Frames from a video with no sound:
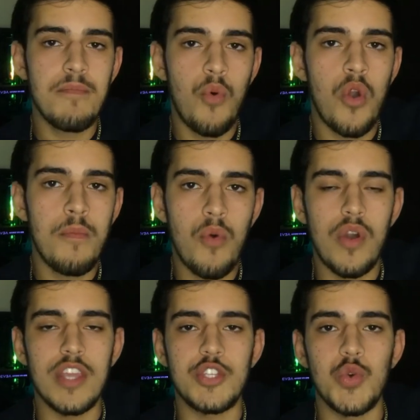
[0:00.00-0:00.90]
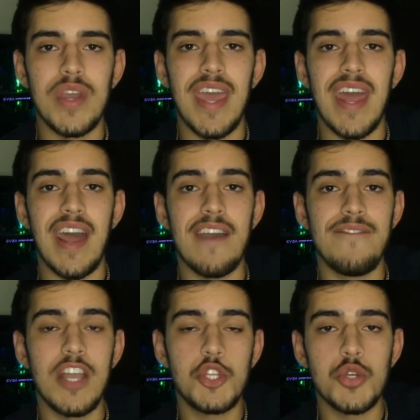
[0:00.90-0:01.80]
more and more into it, and I
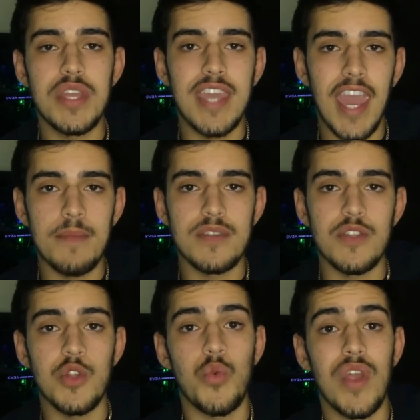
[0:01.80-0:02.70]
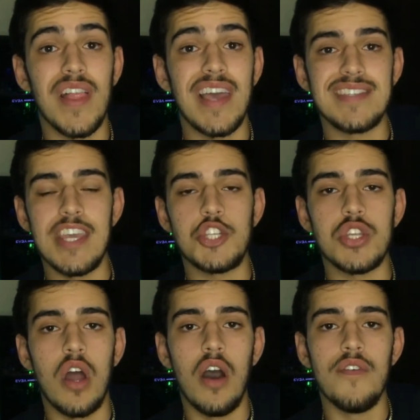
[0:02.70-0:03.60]
eventually came to the
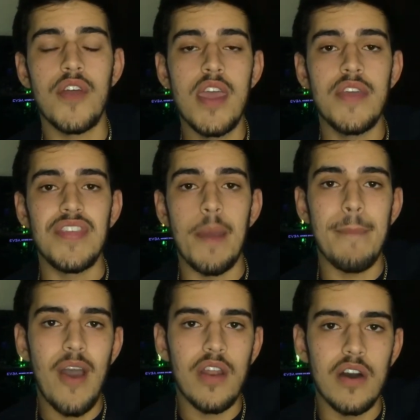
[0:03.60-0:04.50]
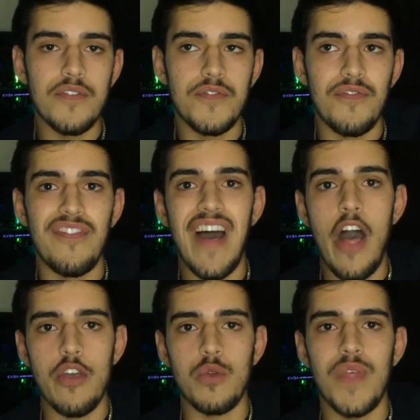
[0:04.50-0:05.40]
realization of the amount of
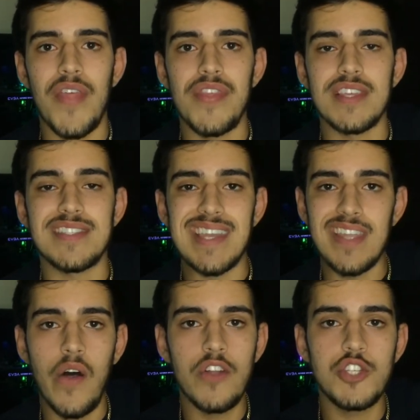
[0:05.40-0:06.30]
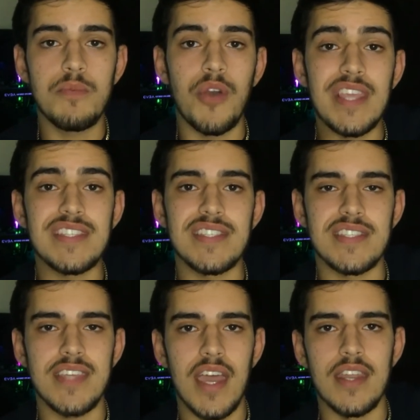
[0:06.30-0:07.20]
value that this technology brings to
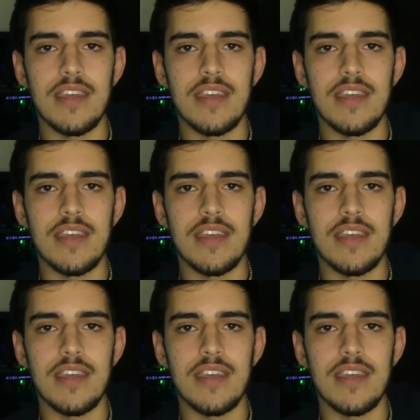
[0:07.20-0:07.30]
society.